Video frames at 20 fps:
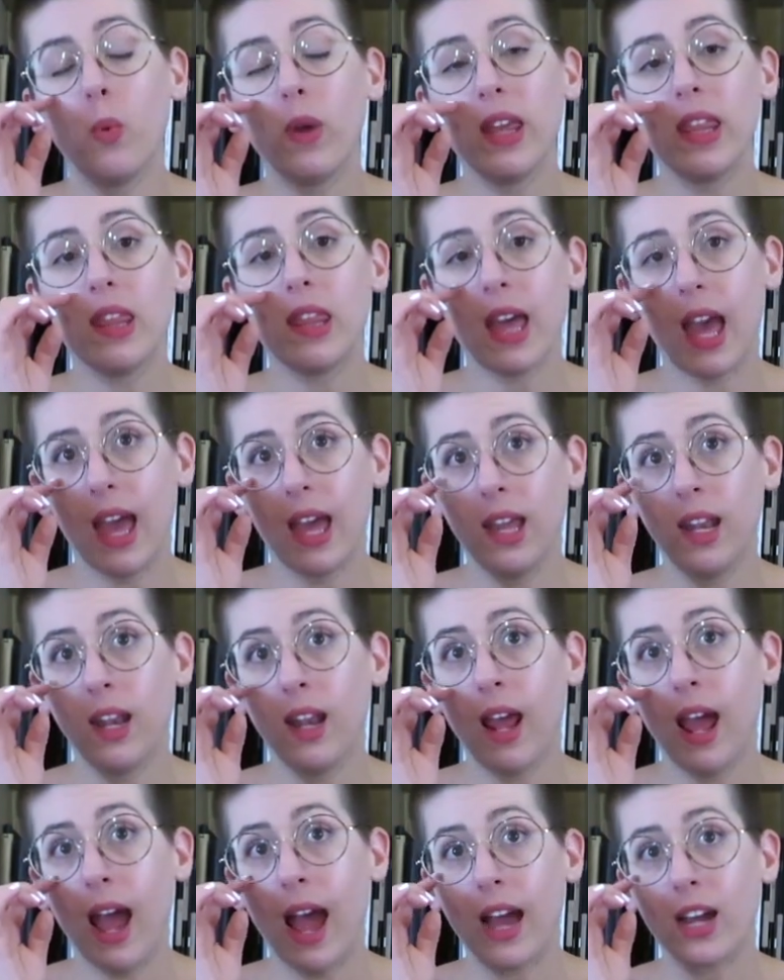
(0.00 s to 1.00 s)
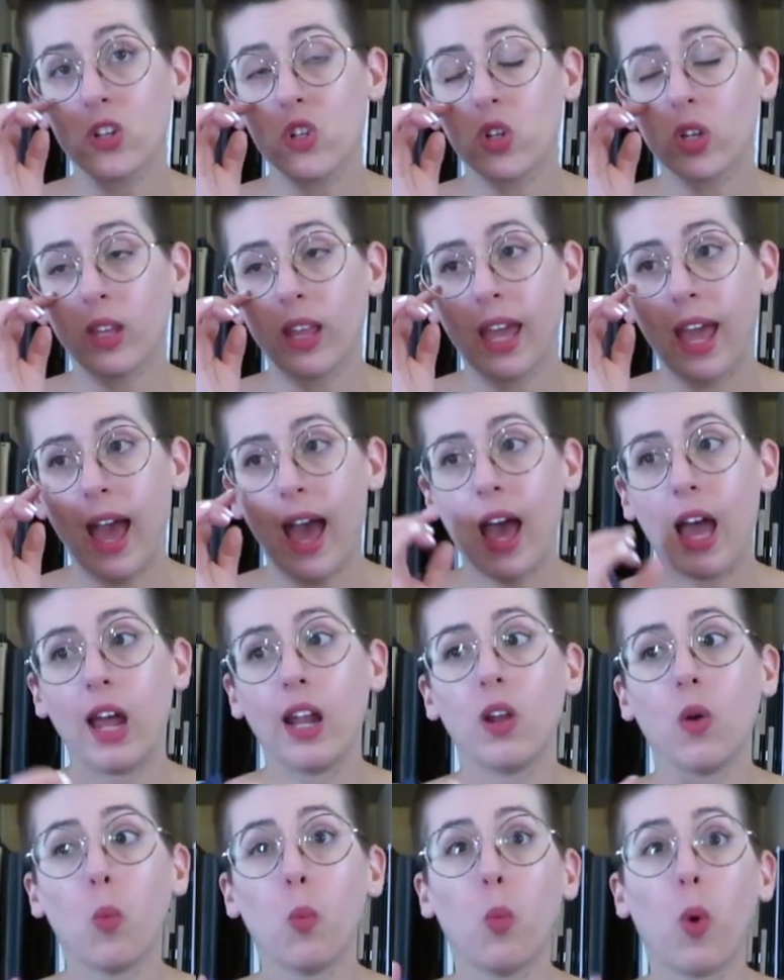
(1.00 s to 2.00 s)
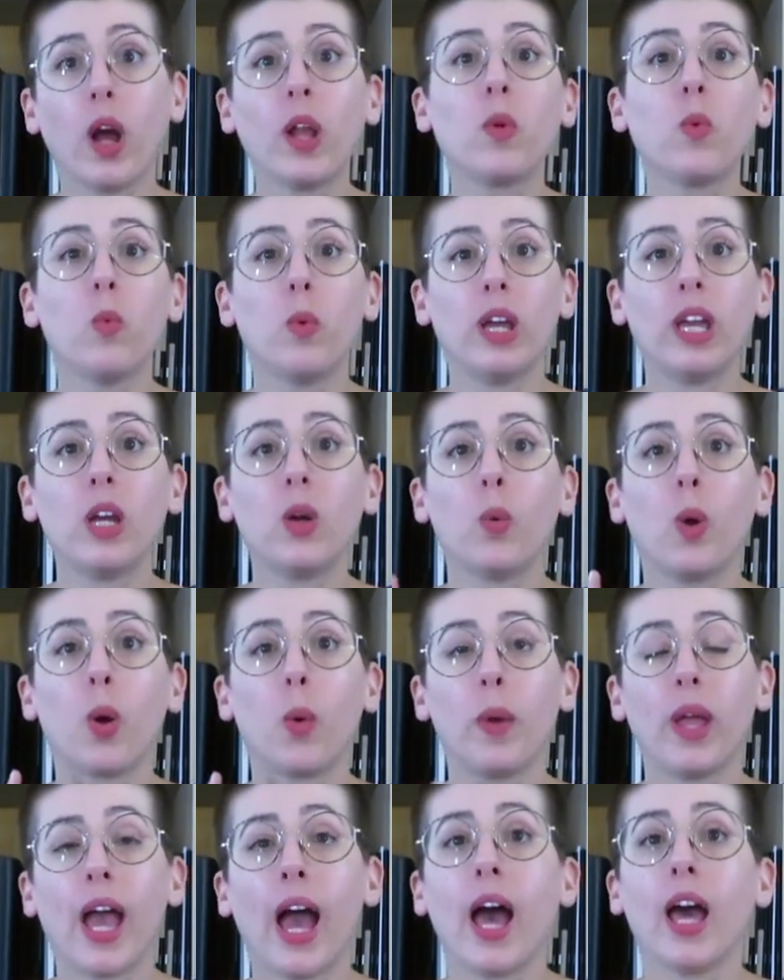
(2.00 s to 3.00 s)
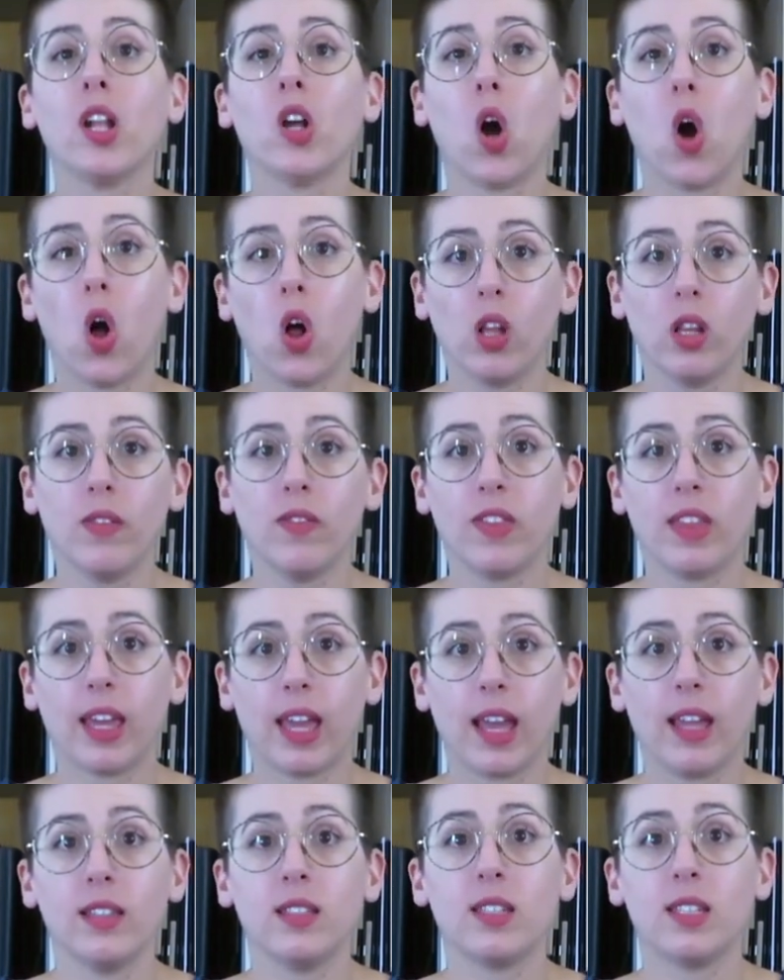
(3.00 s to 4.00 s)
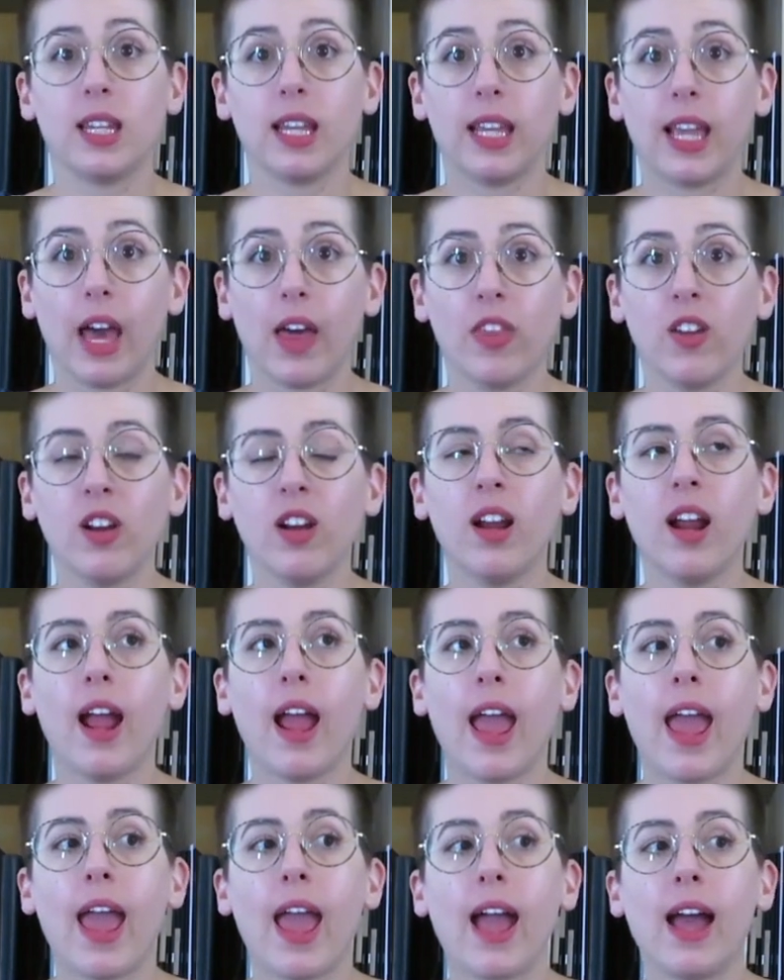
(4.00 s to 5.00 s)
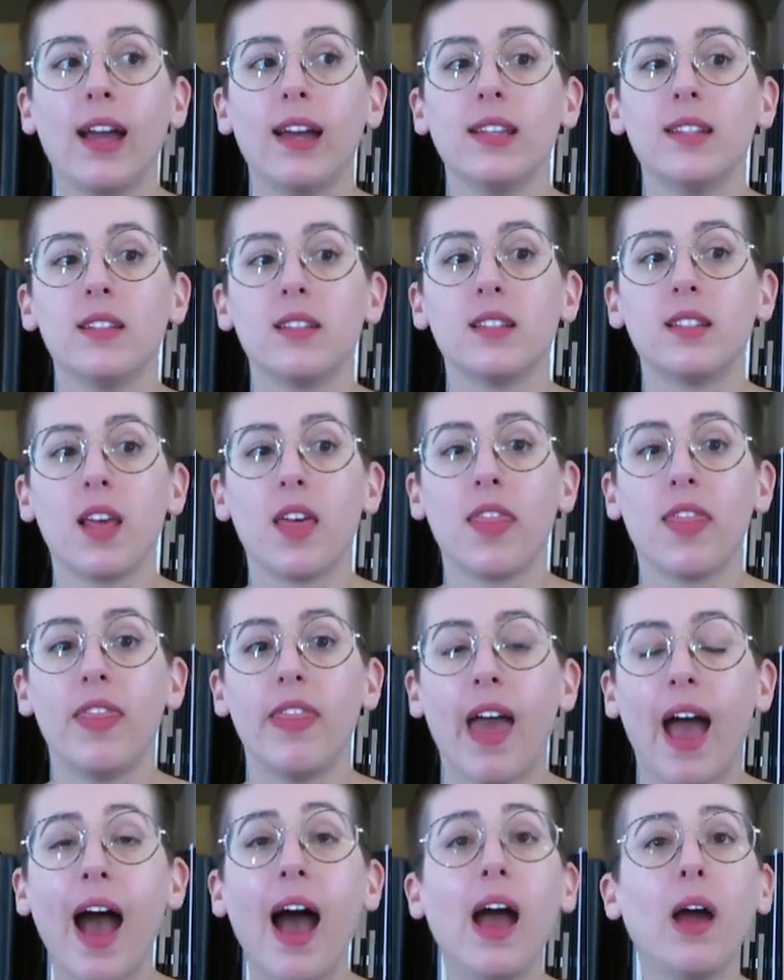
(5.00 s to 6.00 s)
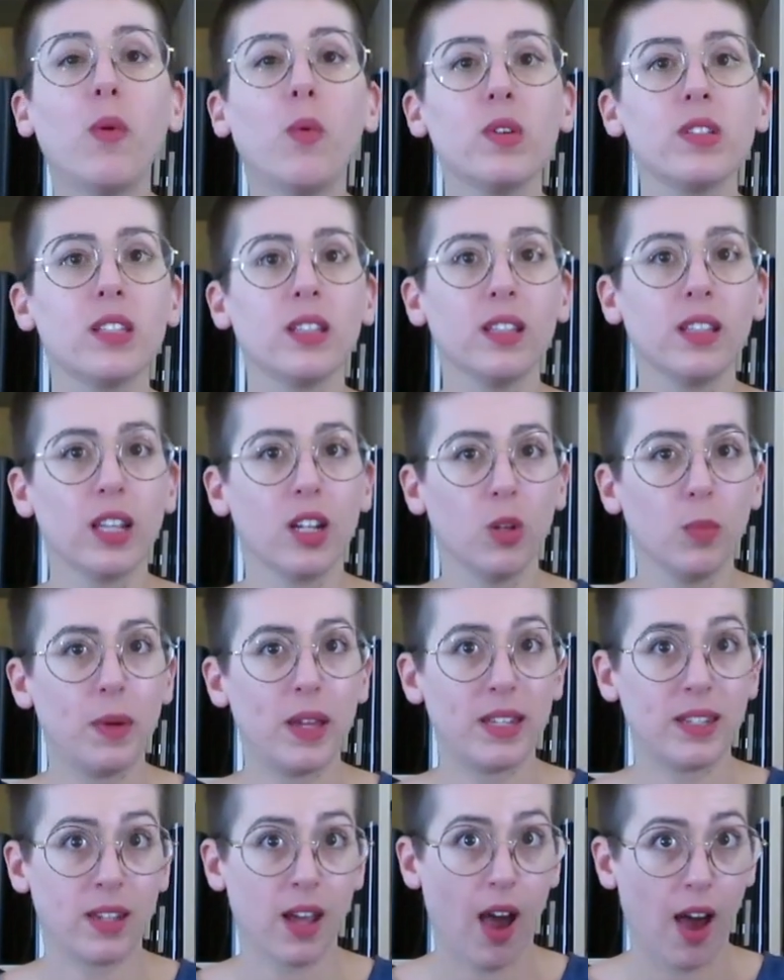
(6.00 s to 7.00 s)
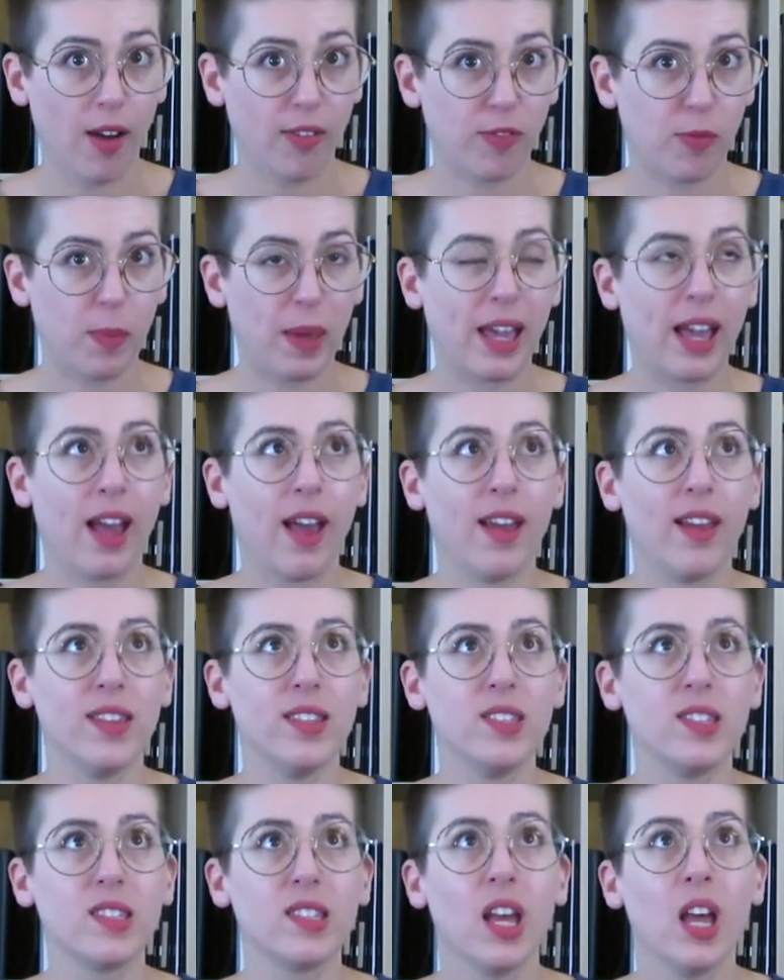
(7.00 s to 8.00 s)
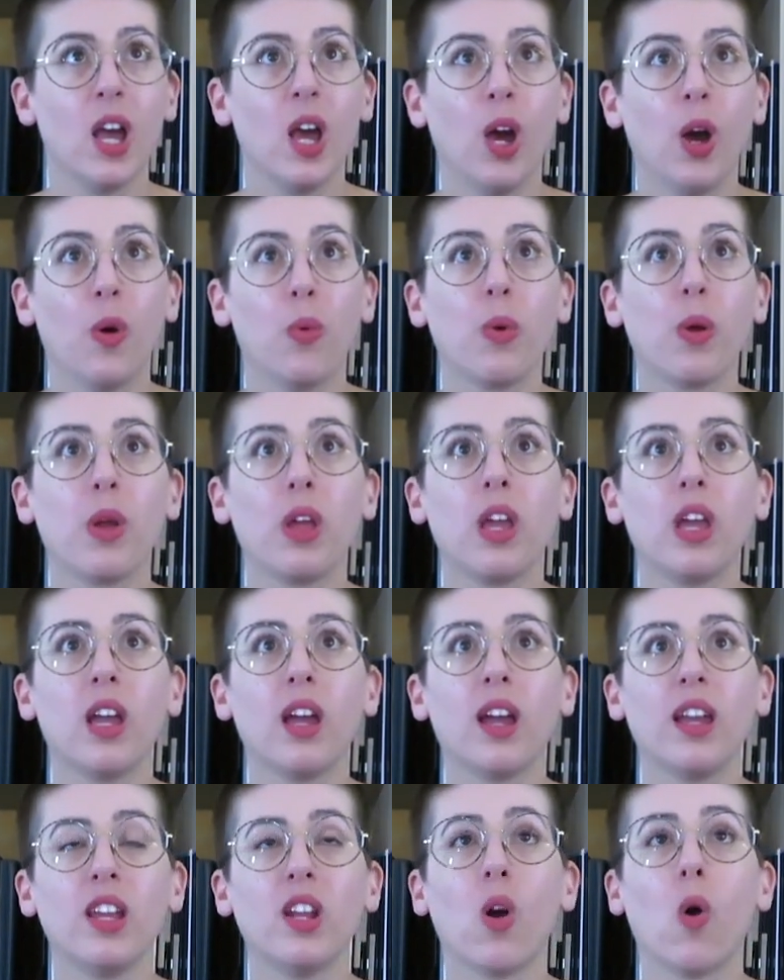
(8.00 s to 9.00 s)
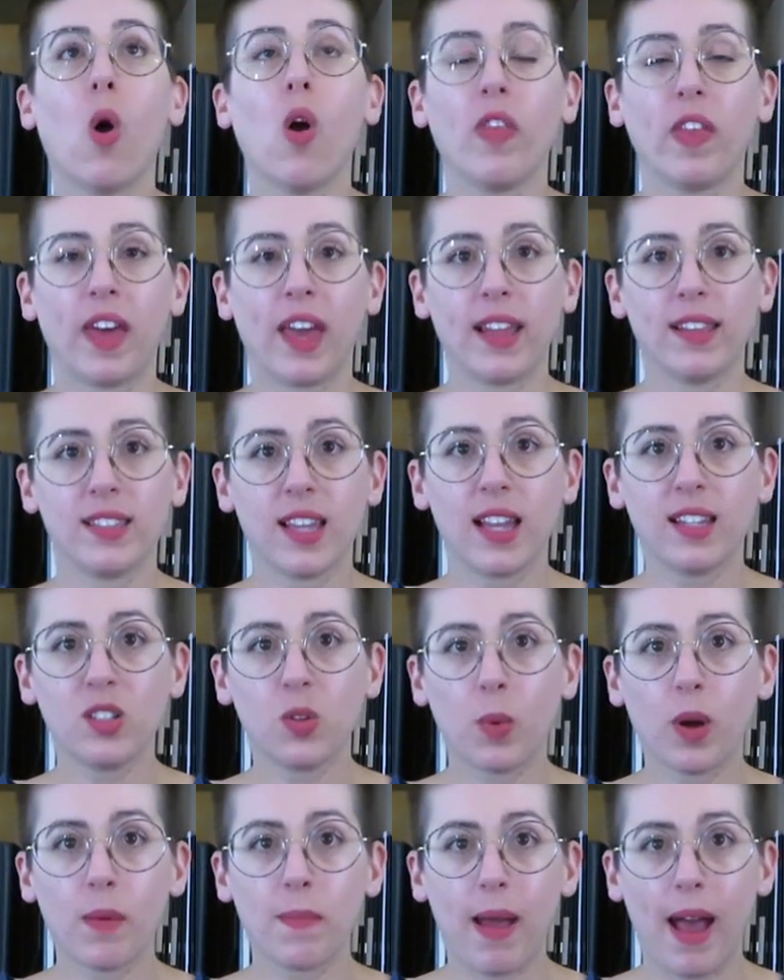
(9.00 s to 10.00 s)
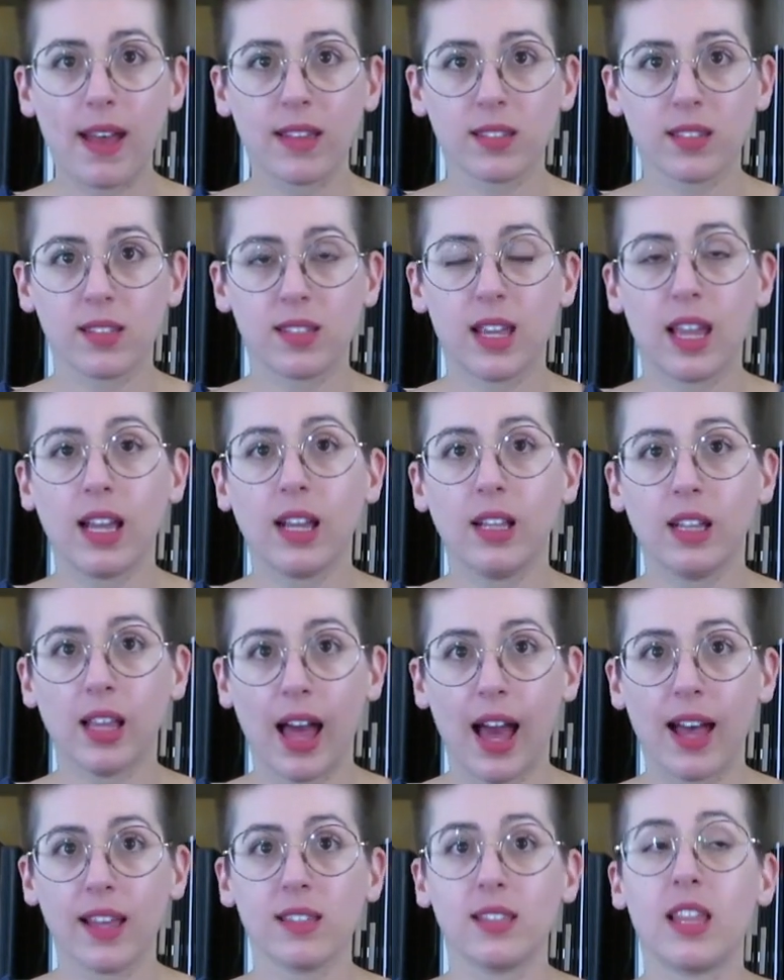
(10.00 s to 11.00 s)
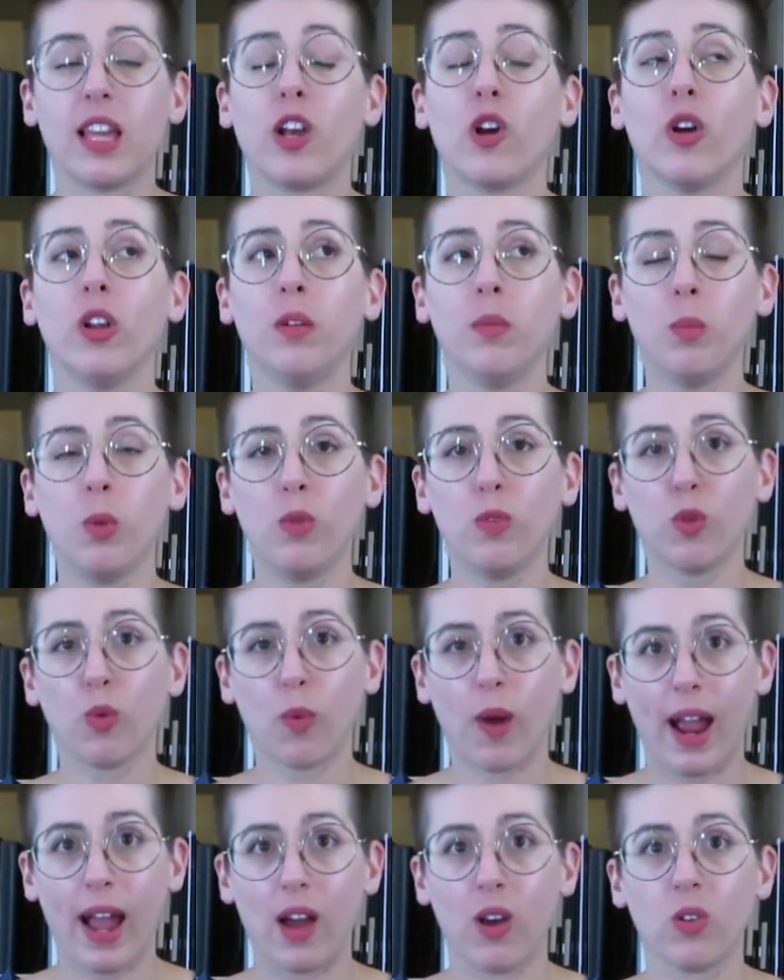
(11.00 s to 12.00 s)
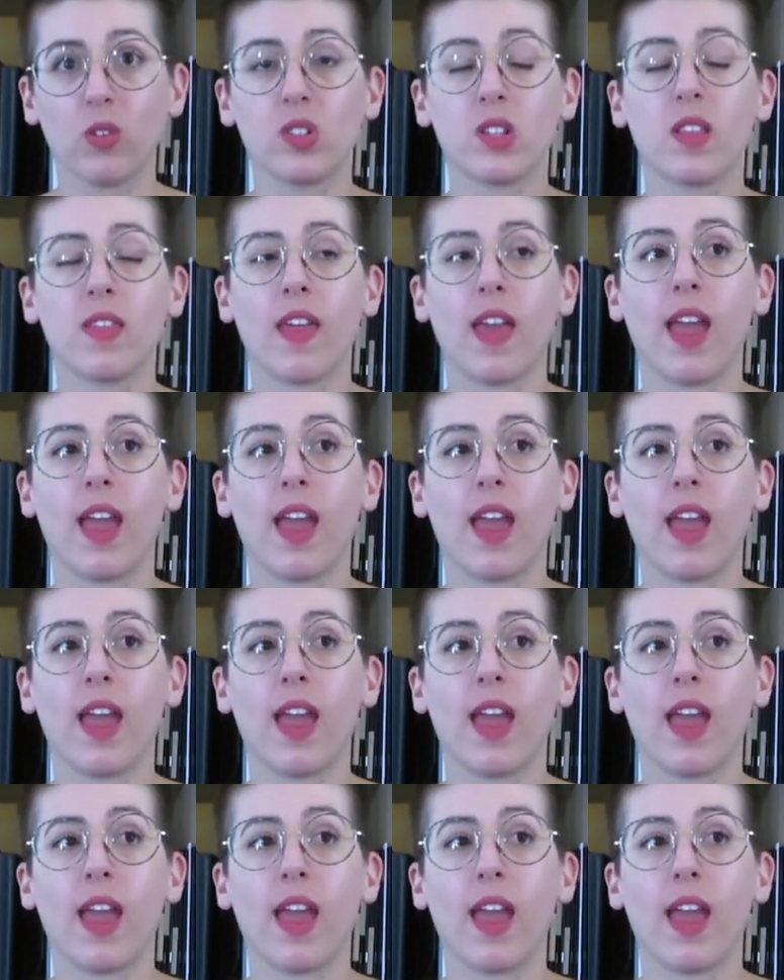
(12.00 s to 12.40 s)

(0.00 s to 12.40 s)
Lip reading: We then actually had 1 week where we had all of the kids together, and that was a little bit tough because the kids had to wear masks in class. They couldn't move around.